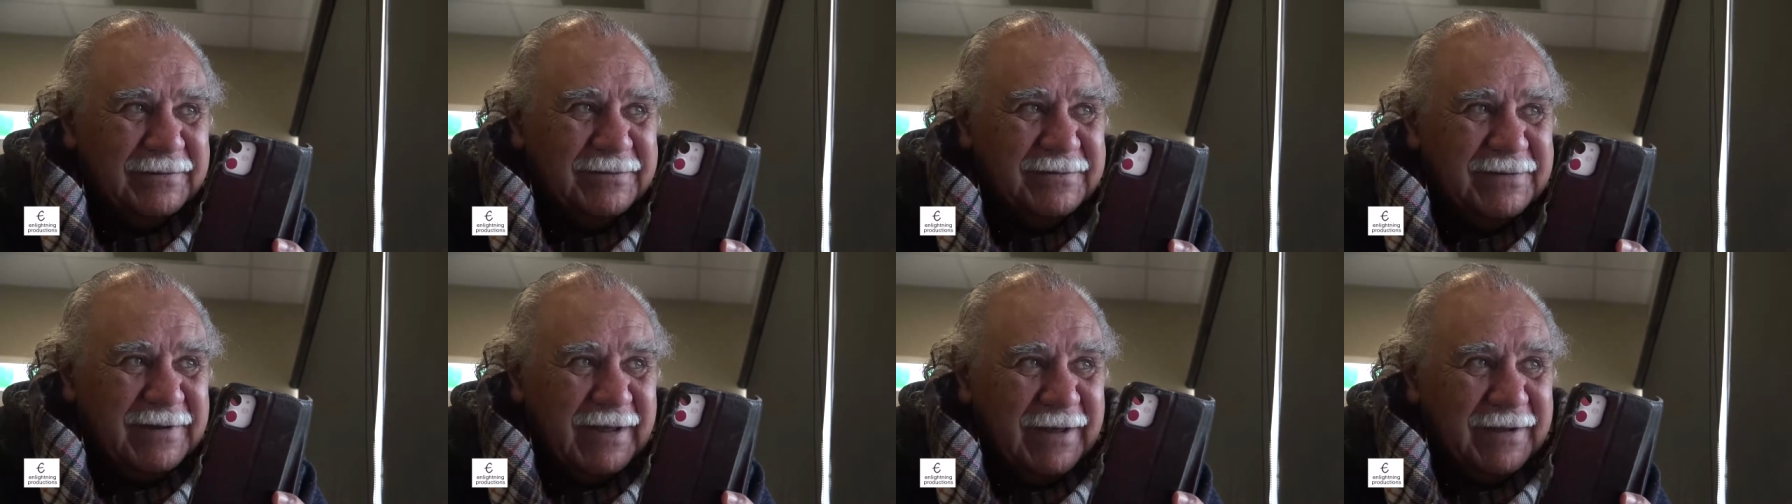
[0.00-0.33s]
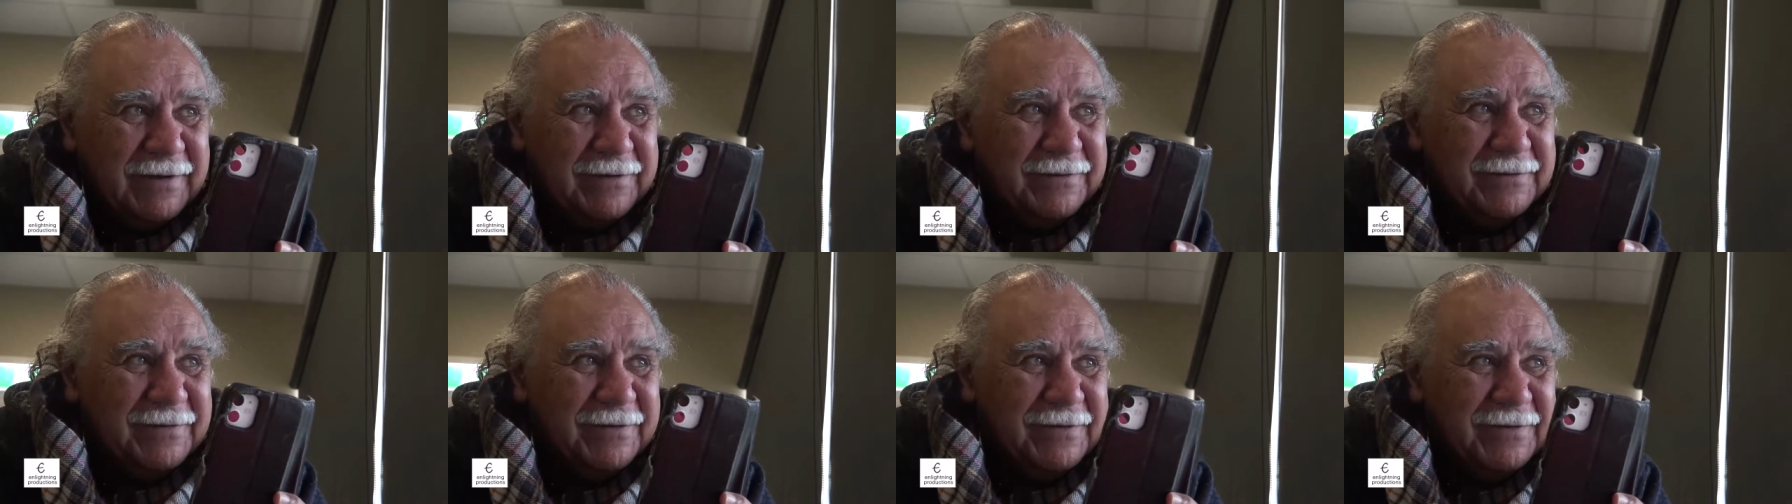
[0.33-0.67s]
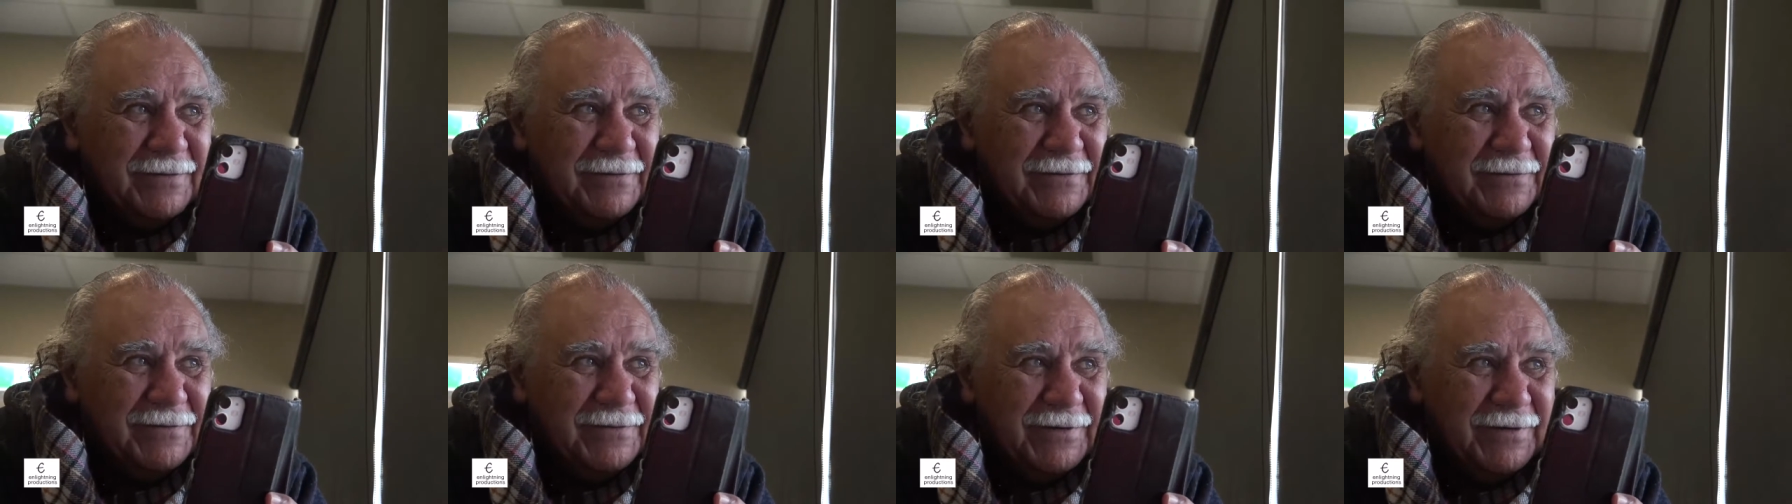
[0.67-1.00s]
Dad,
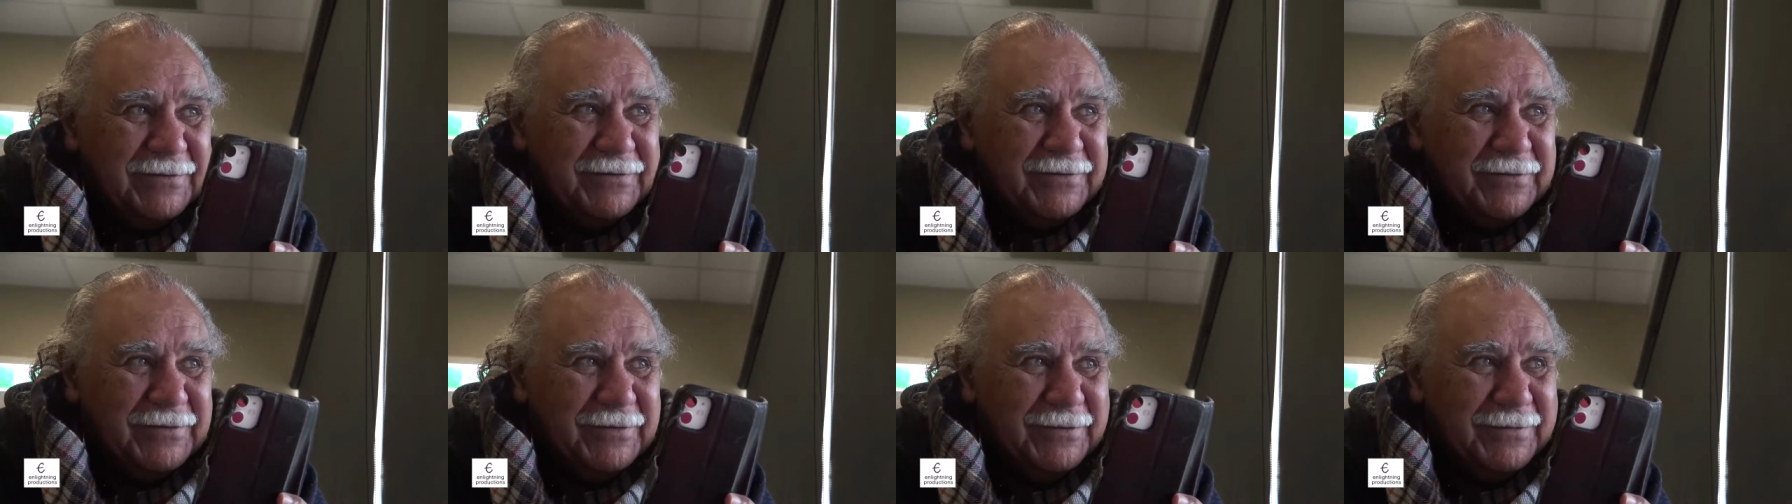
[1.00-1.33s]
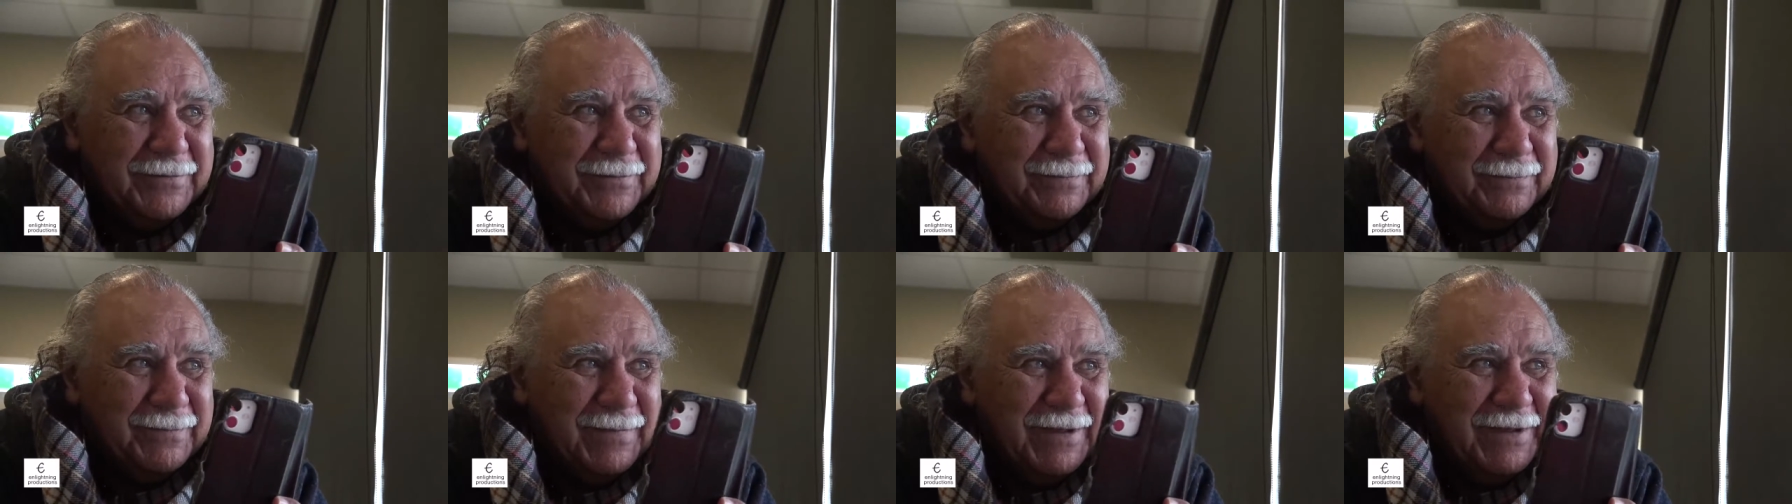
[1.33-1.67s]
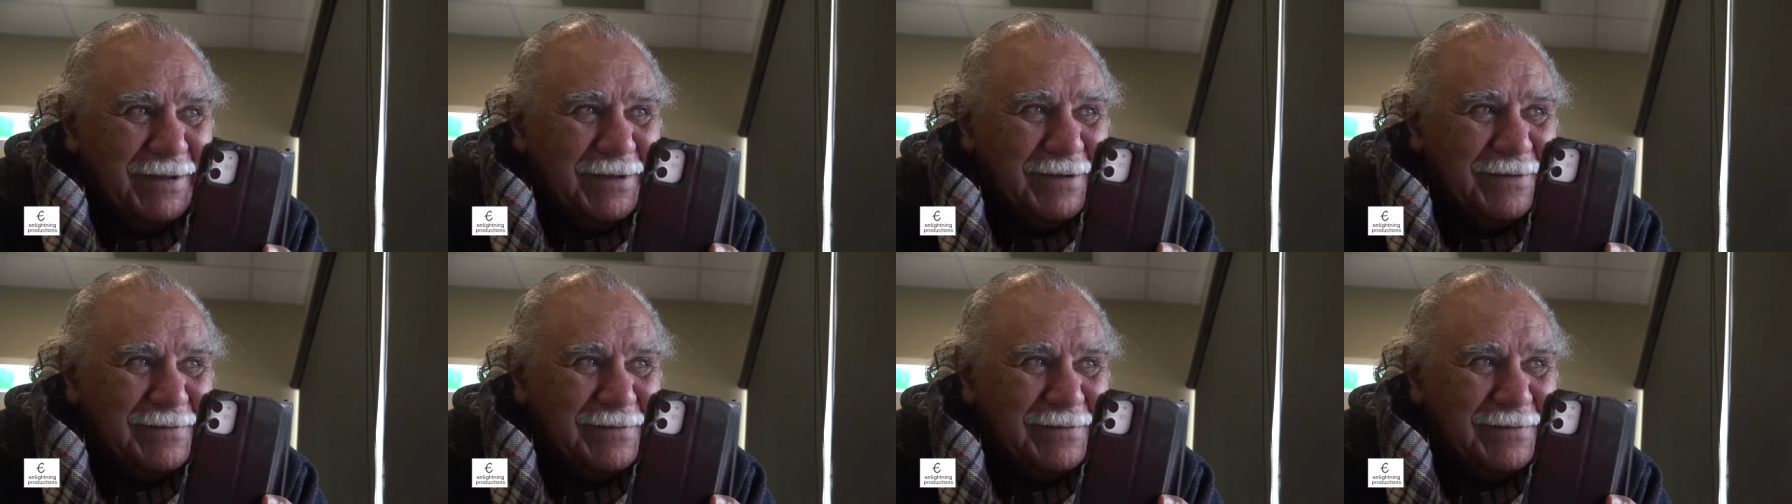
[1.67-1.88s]
it's just not me.